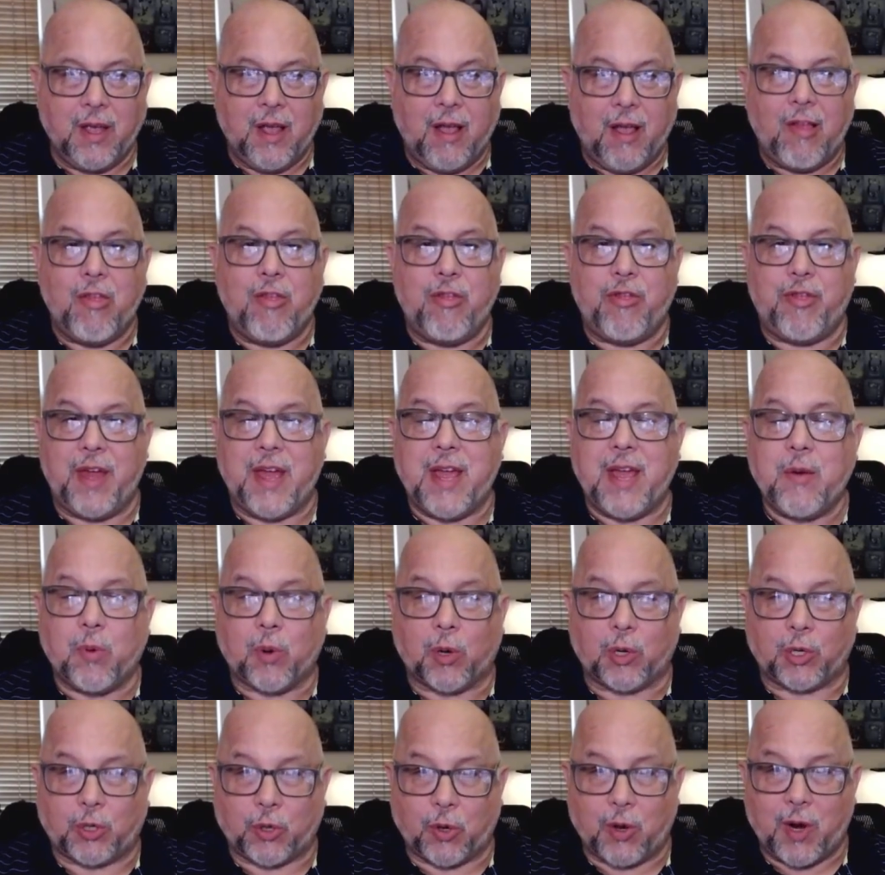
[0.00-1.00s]
They
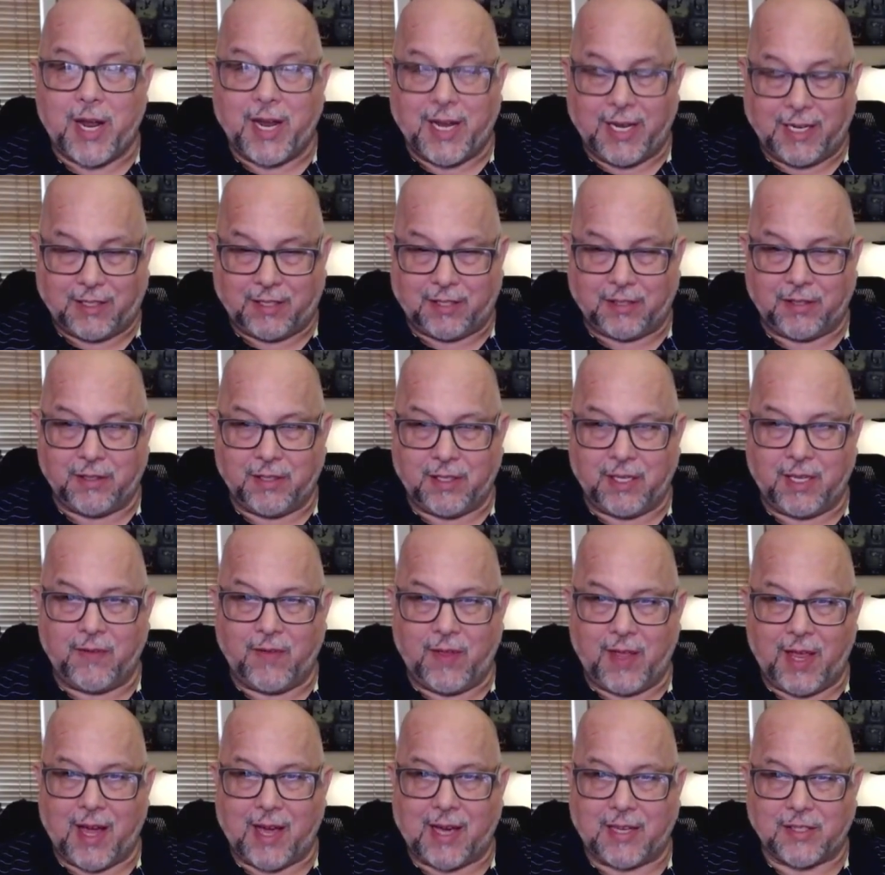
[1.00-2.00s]
were great in
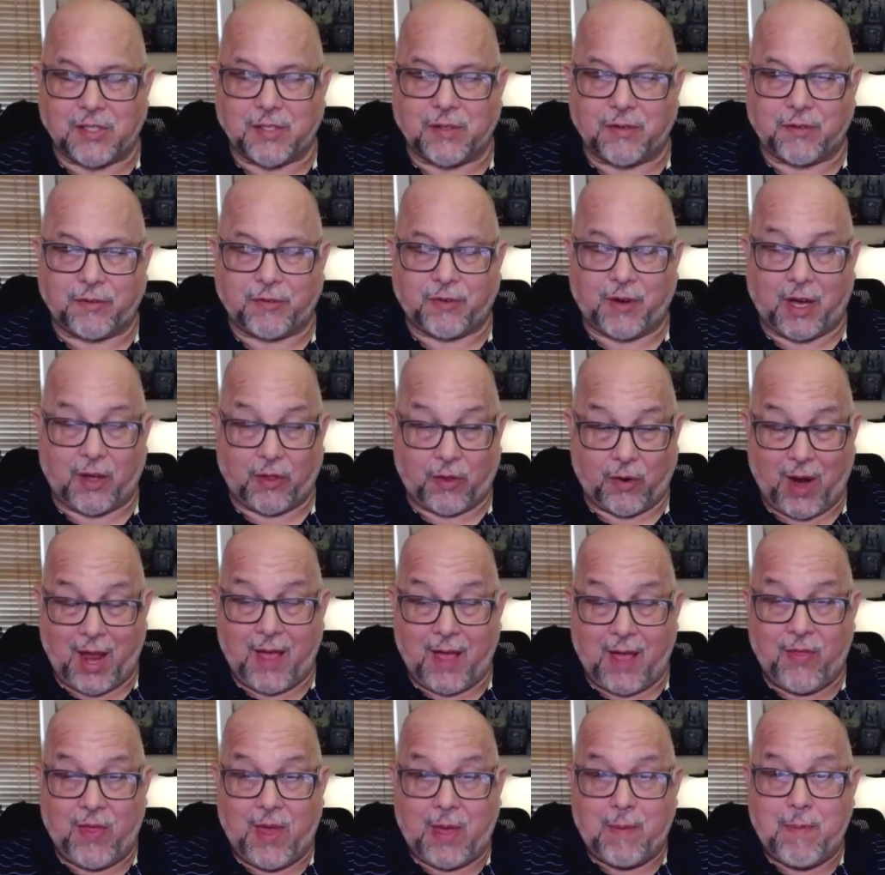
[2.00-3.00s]
the eyes of the Father,
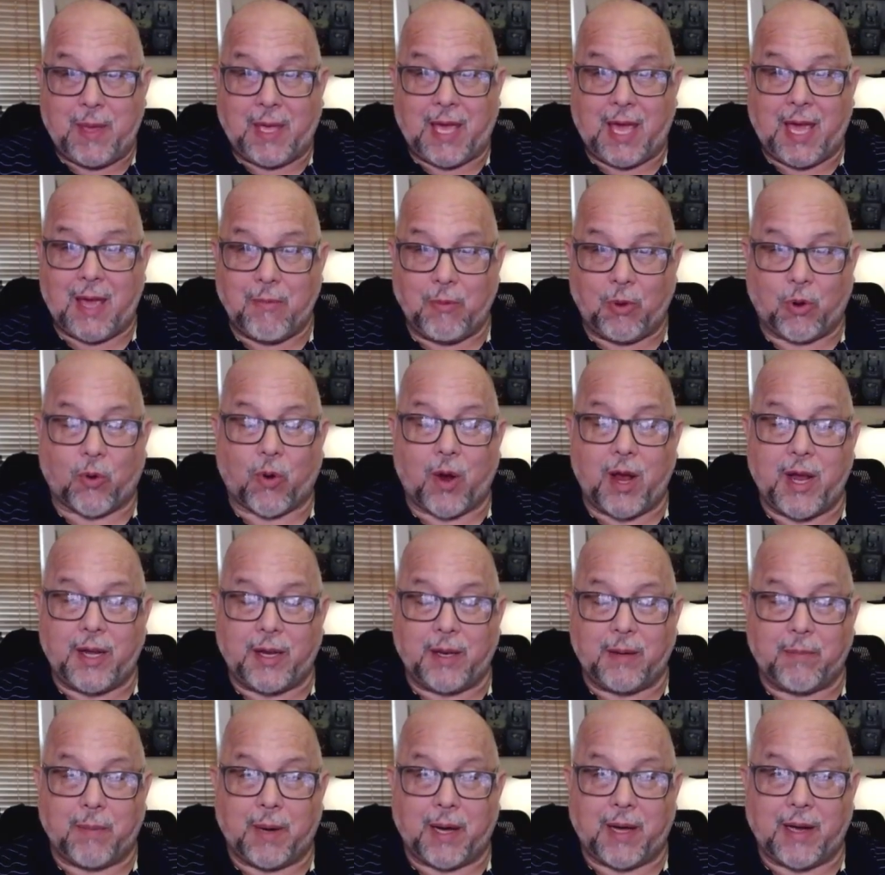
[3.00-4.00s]
and they became great
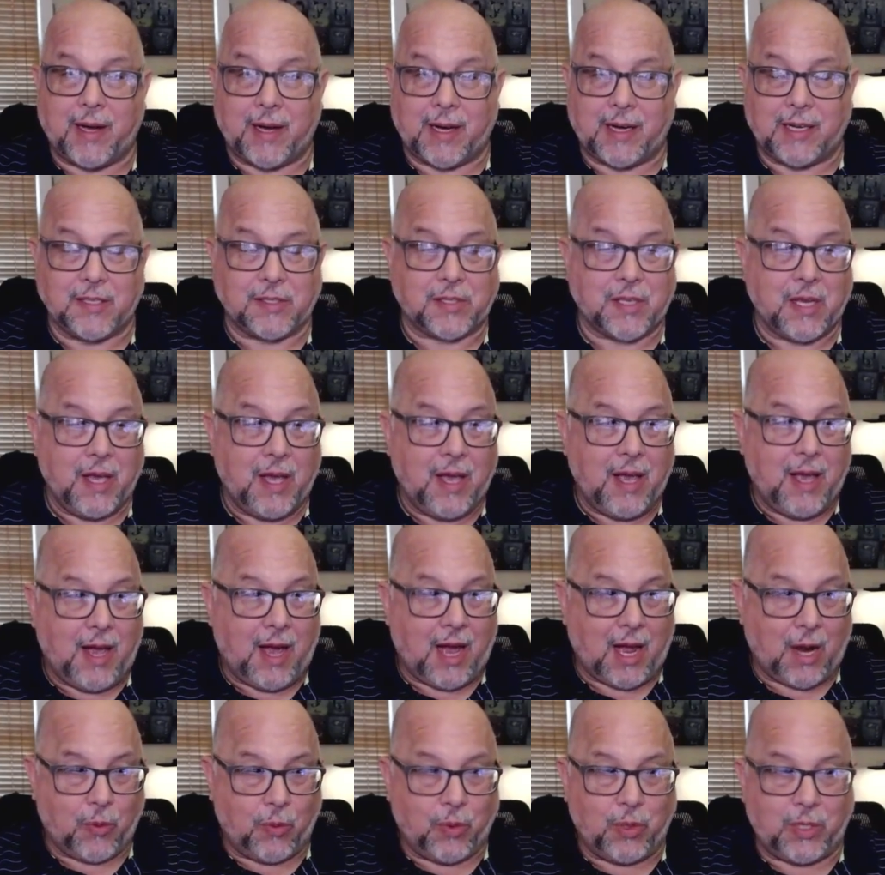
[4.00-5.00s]
in my eyes.
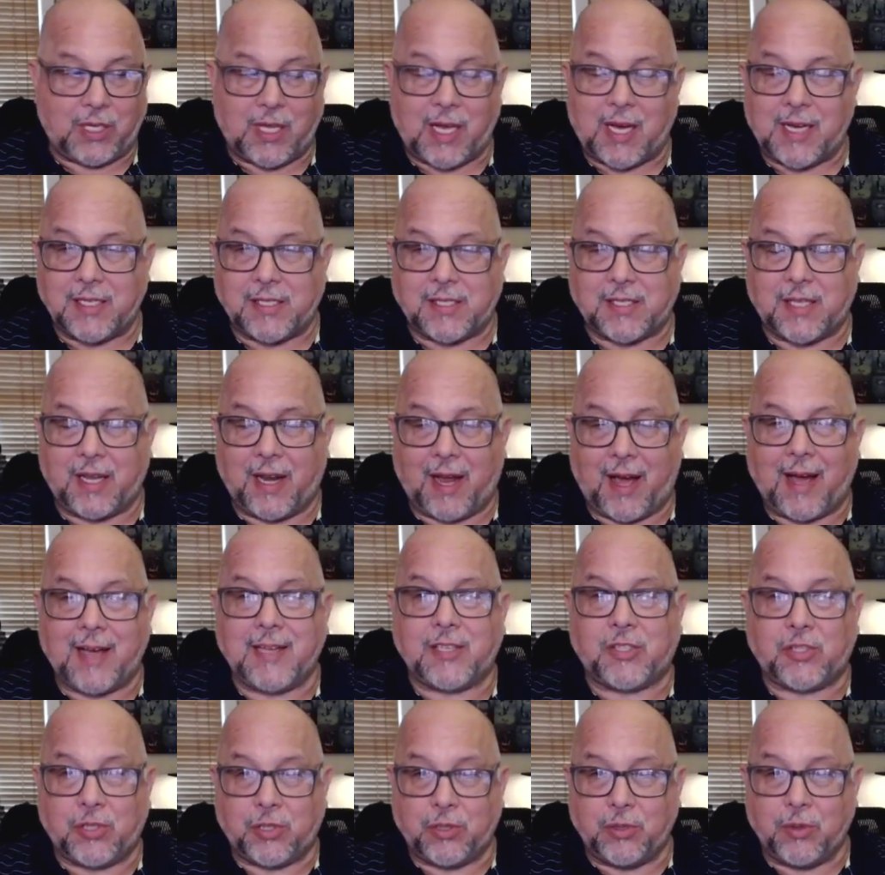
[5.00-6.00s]
I realized that I
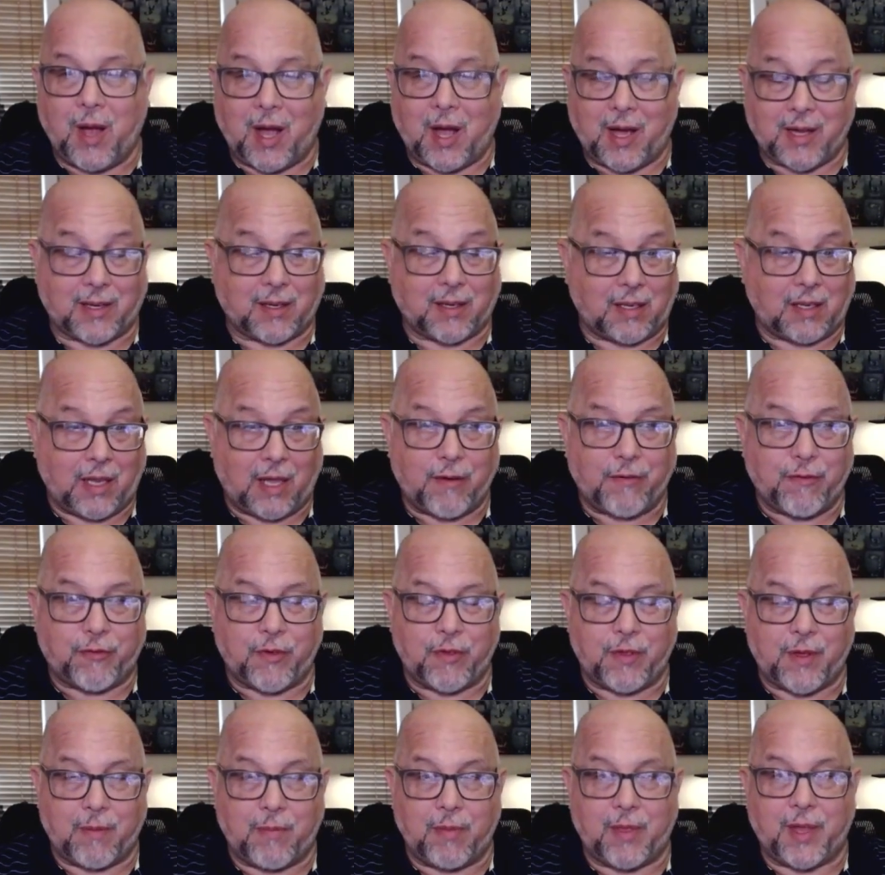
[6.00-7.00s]
too had a love for
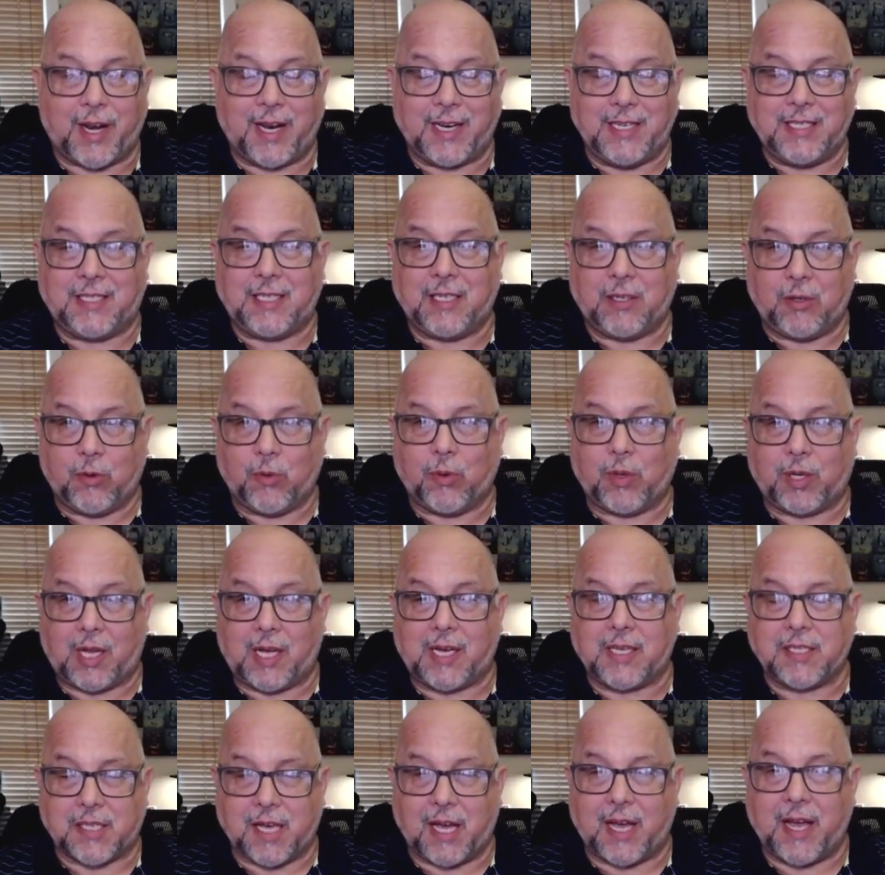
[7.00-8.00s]
them that I didn't
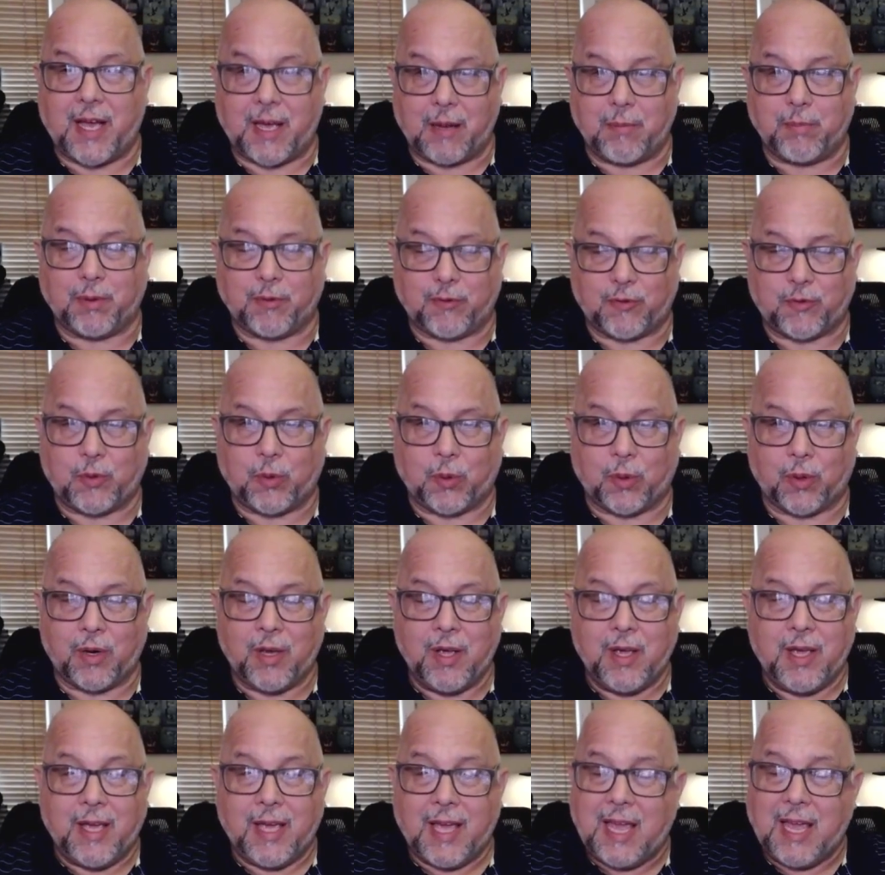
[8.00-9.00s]
realize I had before,
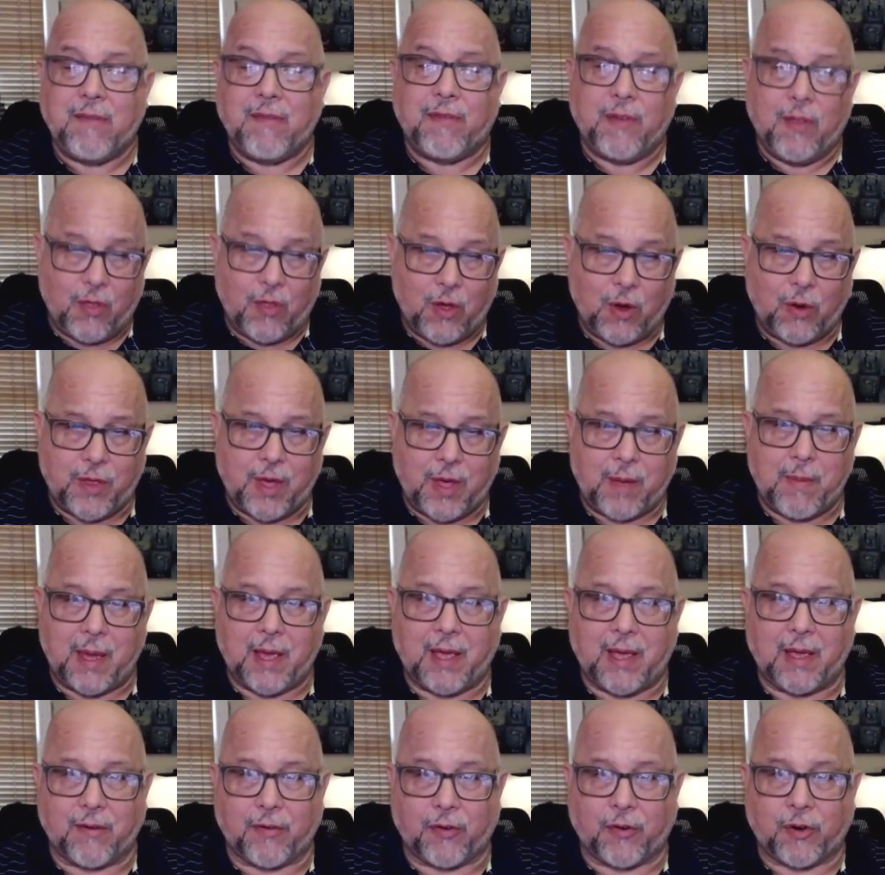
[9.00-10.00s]
even though they may
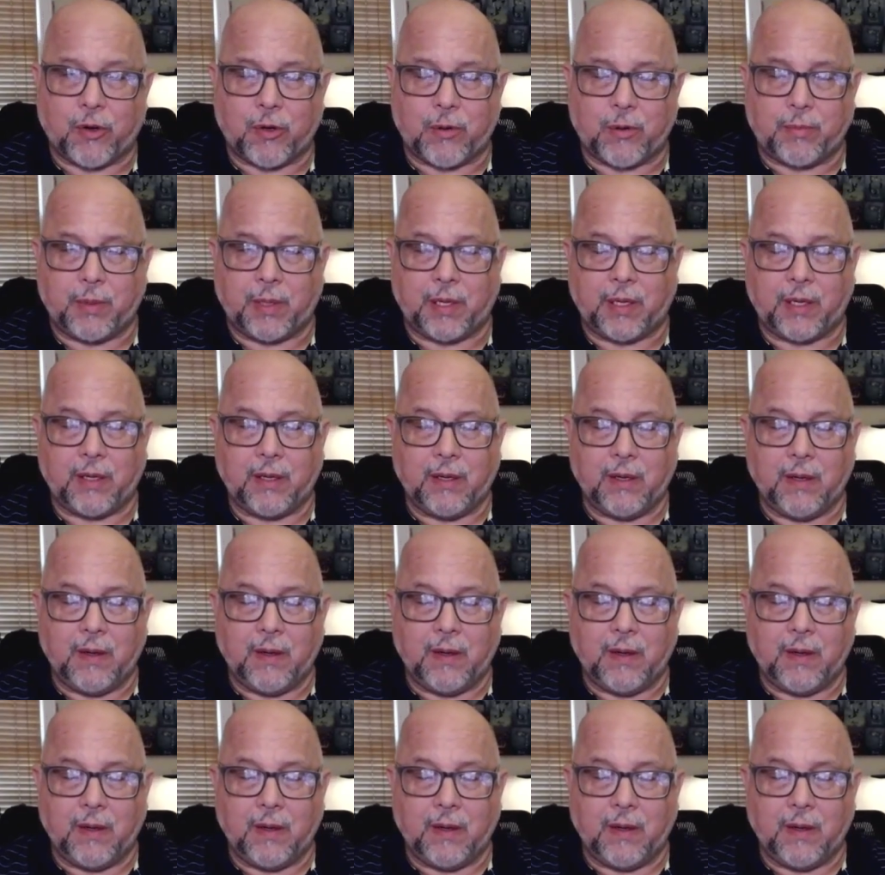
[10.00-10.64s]
have hurt me.